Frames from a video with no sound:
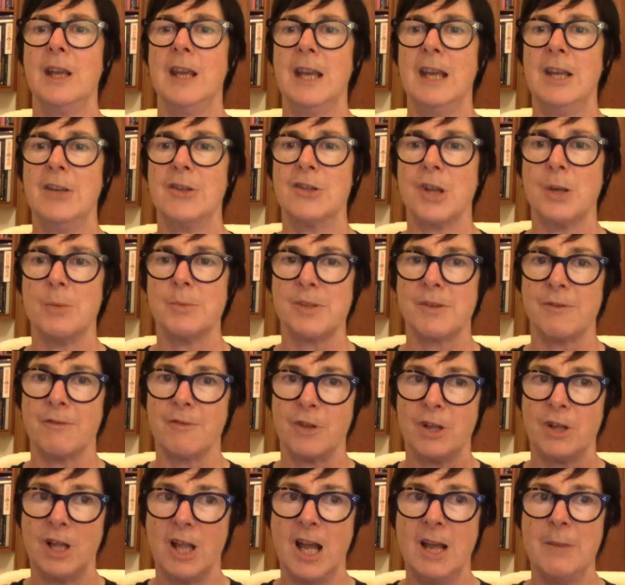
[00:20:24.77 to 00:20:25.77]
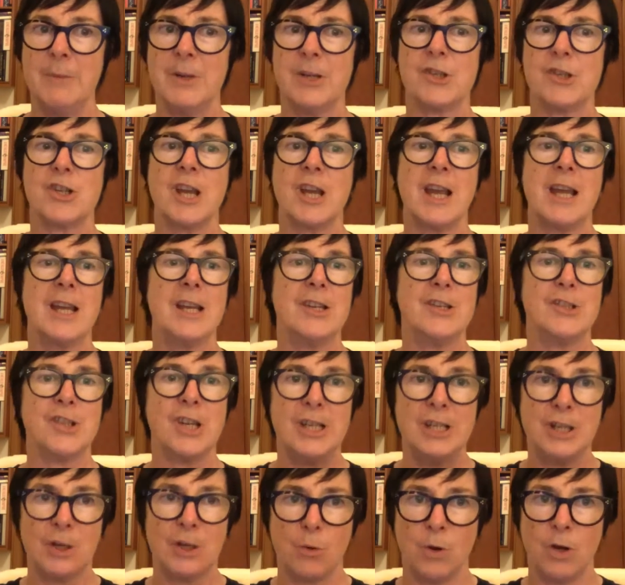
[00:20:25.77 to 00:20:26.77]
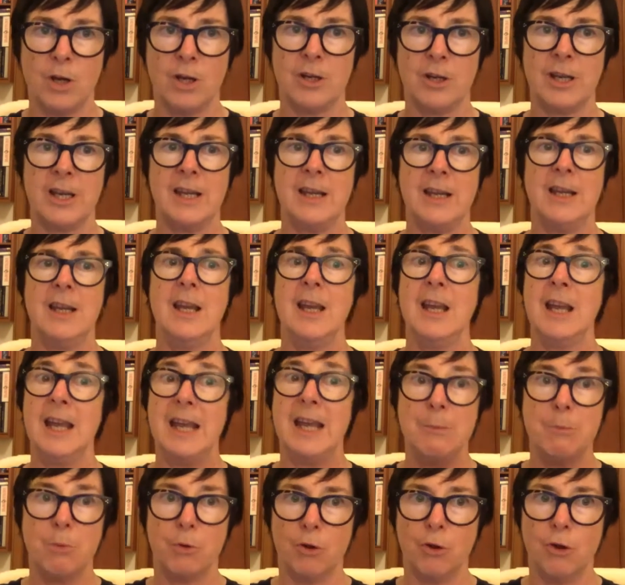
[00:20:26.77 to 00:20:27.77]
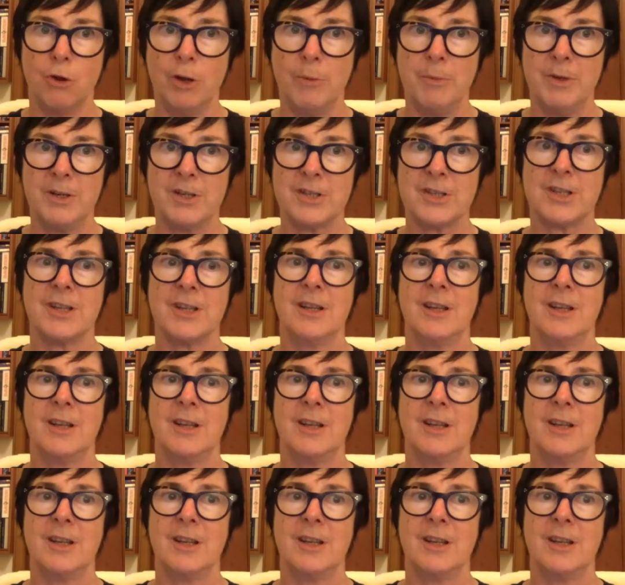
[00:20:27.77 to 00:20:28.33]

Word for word: in terms of climate change, inequality, employment.